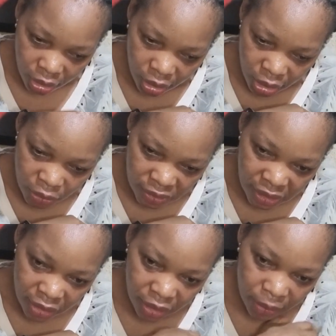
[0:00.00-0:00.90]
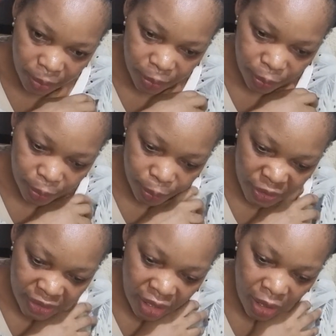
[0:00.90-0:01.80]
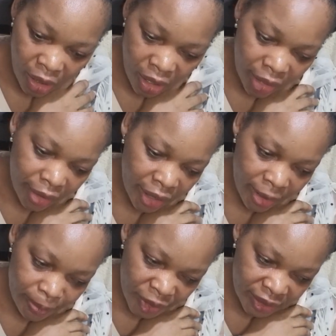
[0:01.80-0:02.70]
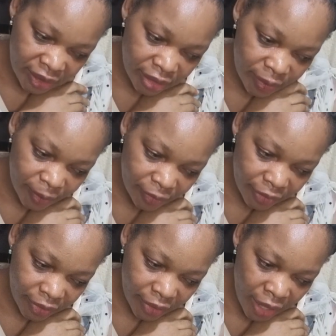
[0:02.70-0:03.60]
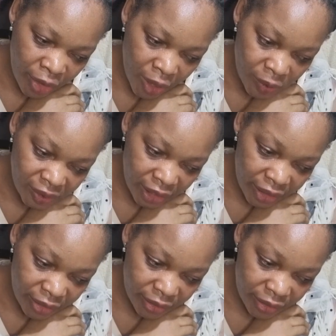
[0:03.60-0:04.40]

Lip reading: Hello, sir. Please, I am busy. Are you outside?